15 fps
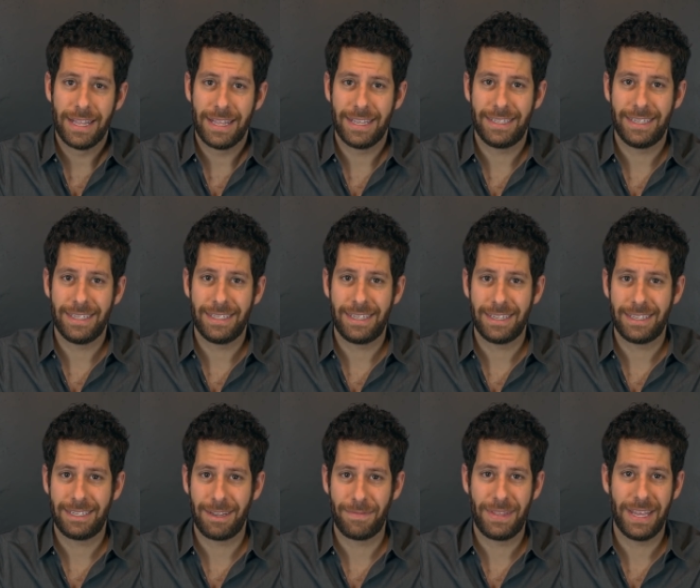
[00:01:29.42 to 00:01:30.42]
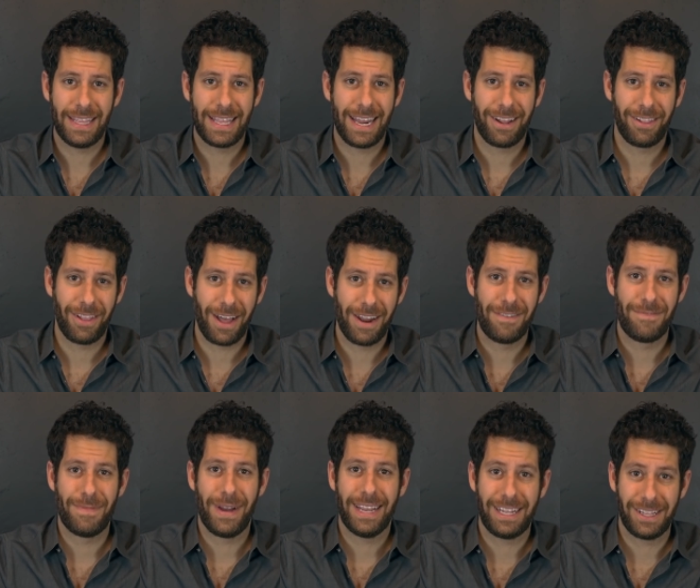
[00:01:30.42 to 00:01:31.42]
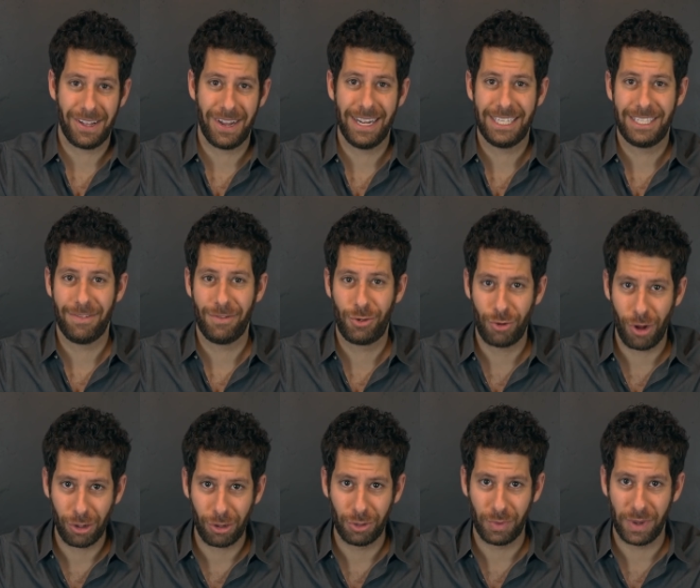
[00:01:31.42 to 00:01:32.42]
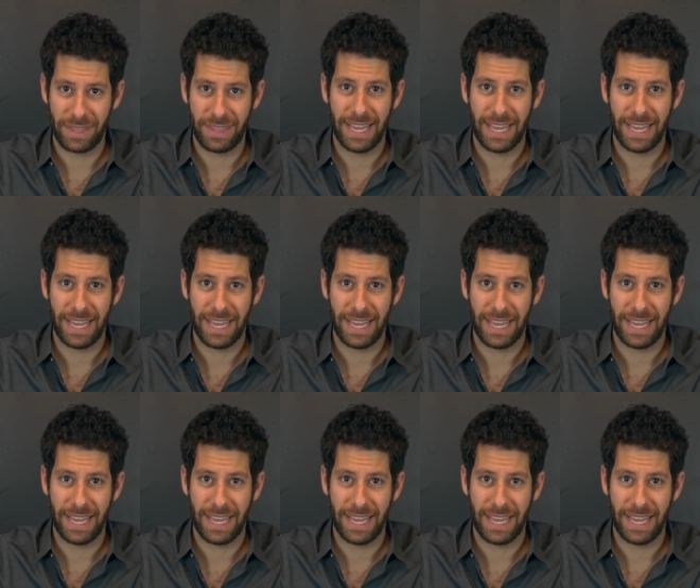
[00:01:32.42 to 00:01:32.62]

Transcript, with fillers: this is something that a lot of my clients have struggled with.